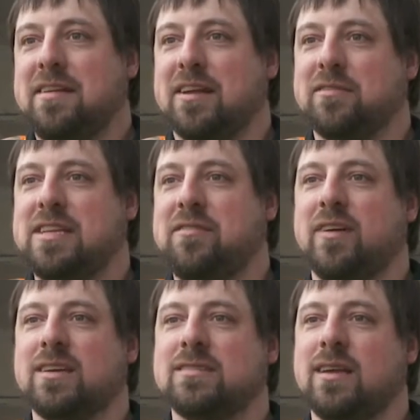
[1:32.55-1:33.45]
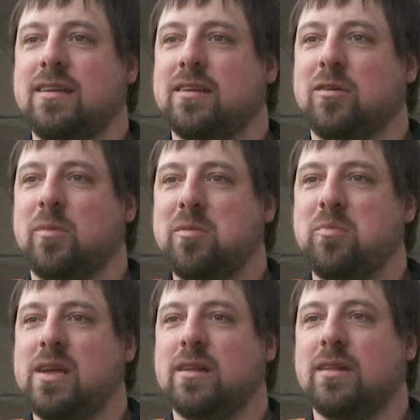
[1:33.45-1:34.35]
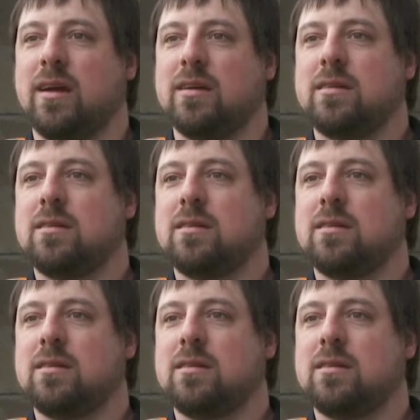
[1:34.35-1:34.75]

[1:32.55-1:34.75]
you know defects that you know might be in there.